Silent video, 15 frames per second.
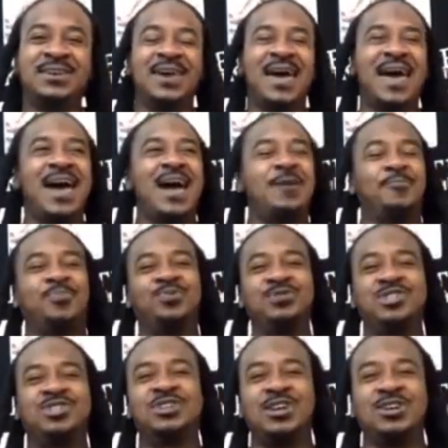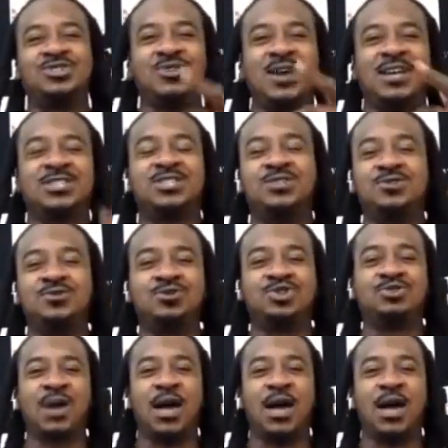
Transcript: I appreciate you. I salute you.